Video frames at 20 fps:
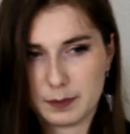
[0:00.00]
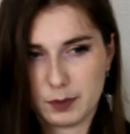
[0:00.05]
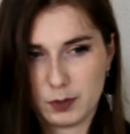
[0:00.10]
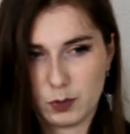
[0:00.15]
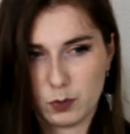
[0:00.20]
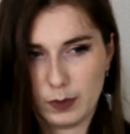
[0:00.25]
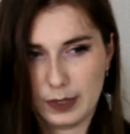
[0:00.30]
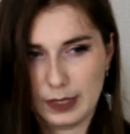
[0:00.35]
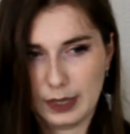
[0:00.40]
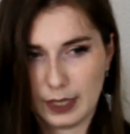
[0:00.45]

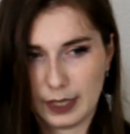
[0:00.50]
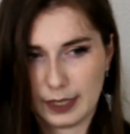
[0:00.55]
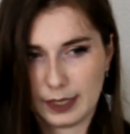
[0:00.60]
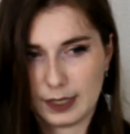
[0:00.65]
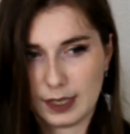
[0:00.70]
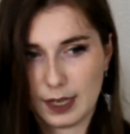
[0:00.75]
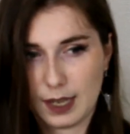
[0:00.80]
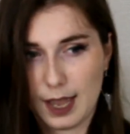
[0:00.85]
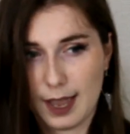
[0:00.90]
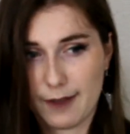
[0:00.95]
between
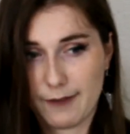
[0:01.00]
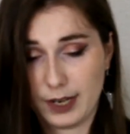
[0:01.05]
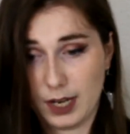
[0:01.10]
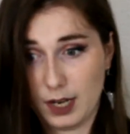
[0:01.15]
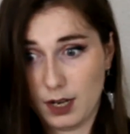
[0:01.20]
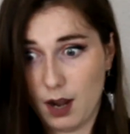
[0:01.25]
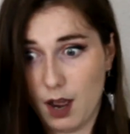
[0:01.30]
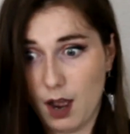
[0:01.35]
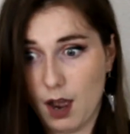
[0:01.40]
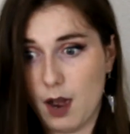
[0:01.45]
like having
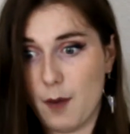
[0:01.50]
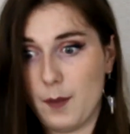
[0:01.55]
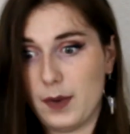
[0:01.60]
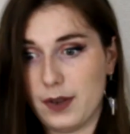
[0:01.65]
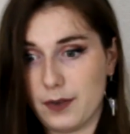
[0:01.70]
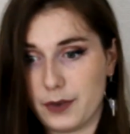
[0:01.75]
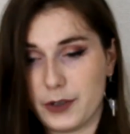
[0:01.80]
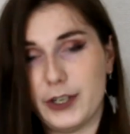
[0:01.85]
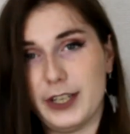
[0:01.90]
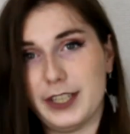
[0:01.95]
an army
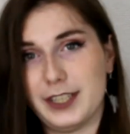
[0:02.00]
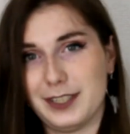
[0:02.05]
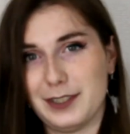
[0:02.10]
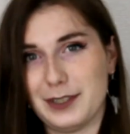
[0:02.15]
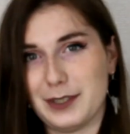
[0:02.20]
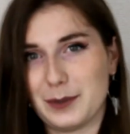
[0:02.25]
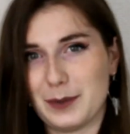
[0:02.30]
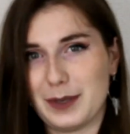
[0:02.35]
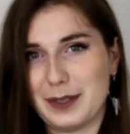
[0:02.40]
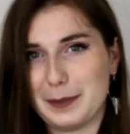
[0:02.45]
of
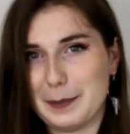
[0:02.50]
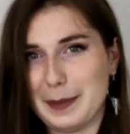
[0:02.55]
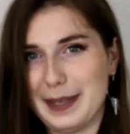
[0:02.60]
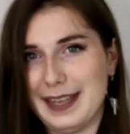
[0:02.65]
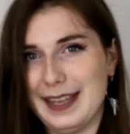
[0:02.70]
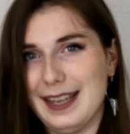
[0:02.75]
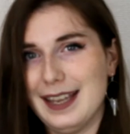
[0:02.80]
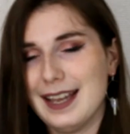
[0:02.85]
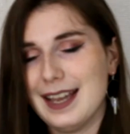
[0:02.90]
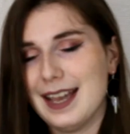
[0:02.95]
crystals with
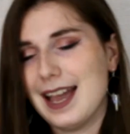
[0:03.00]
me